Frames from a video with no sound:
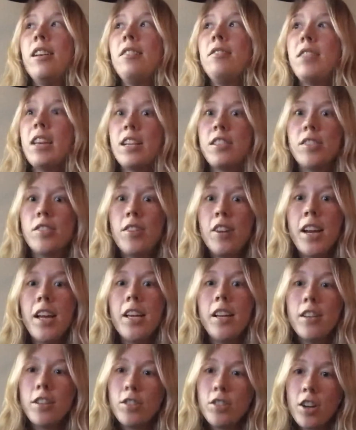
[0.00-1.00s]
That's great,
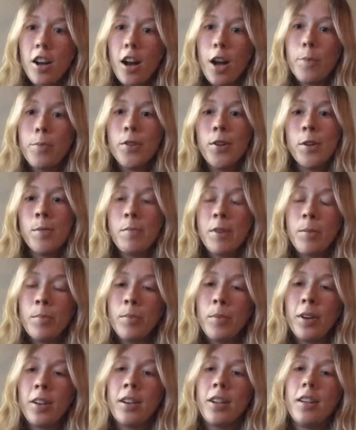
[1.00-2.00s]
good job, you
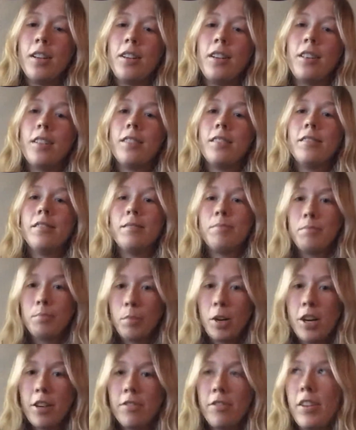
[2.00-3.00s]
remembered,
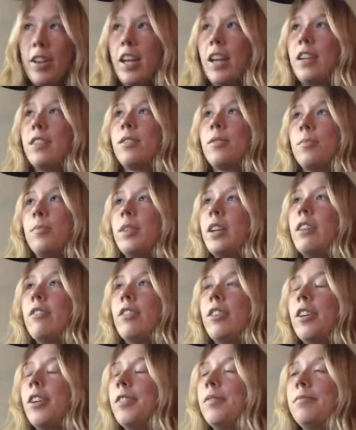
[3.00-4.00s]
perfect,
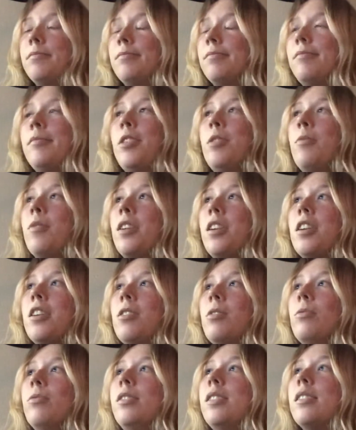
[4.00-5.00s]
whatever you want to
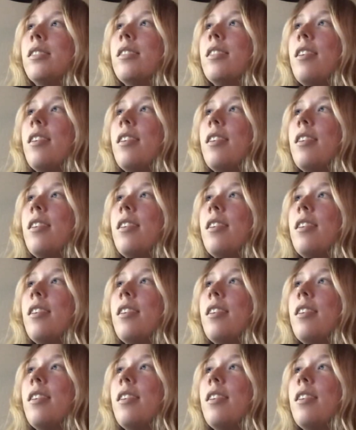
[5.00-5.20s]
use.